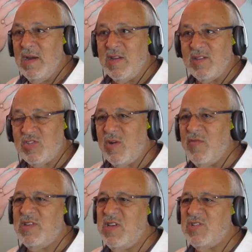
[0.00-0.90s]

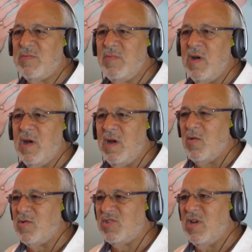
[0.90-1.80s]
Conservatism
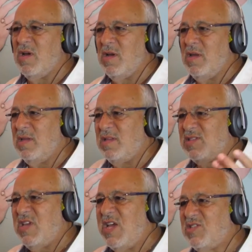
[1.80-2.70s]
in the
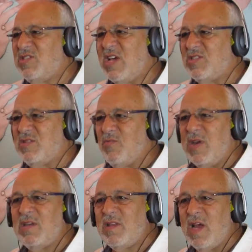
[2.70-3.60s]
States doesn't
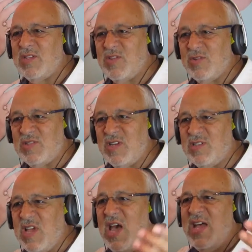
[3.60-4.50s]
recognize those things,